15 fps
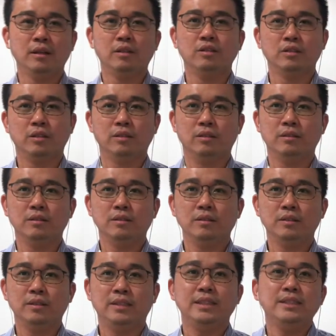so
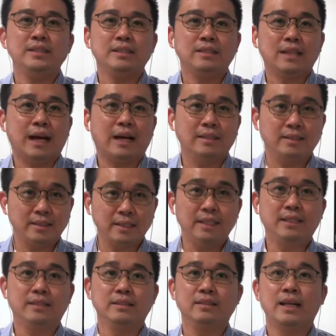these are
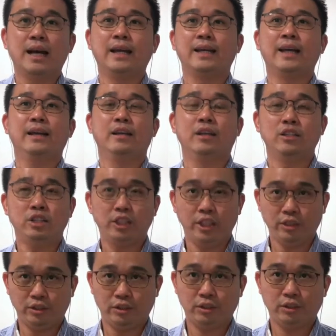things I cannot
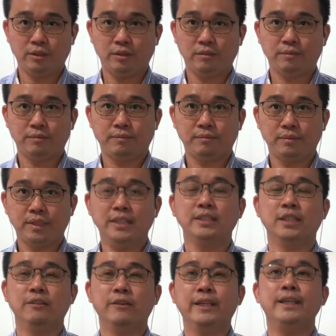change. It's
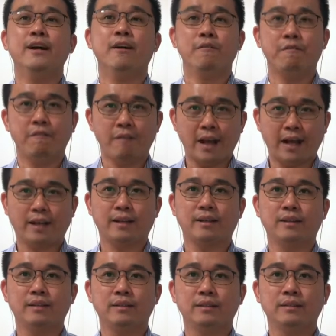already a fact.
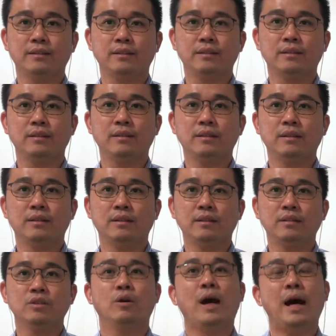
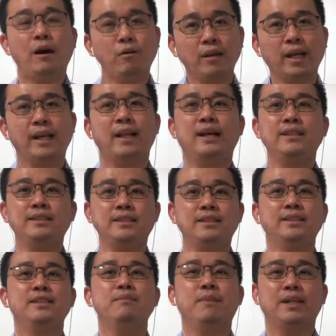So how can I
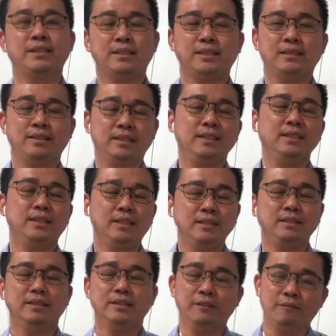see
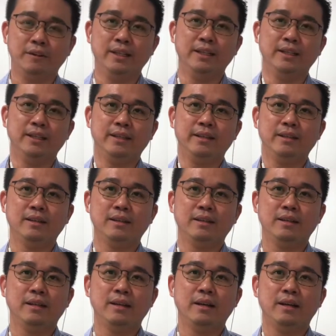this differently?
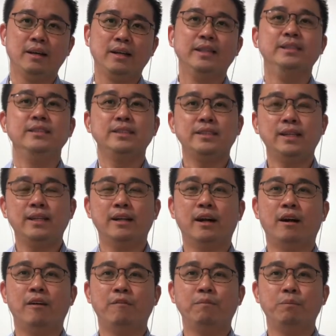Instead
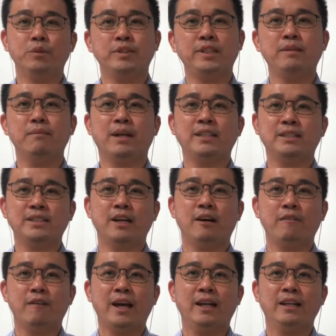of putting
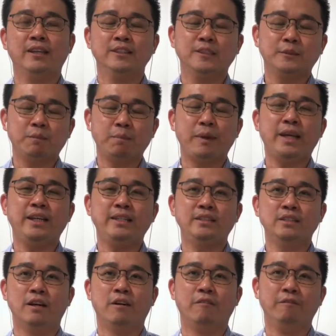myself at a
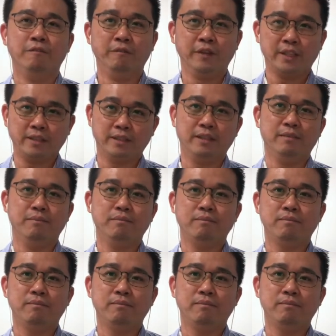space of victim,